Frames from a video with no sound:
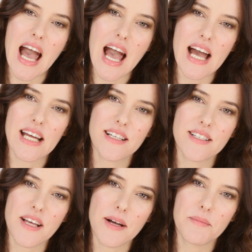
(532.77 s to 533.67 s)

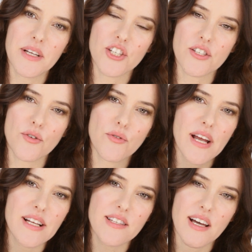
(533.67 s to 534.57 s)
and um, it just
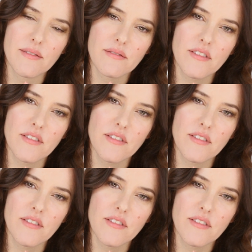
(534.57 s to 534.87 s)
creates that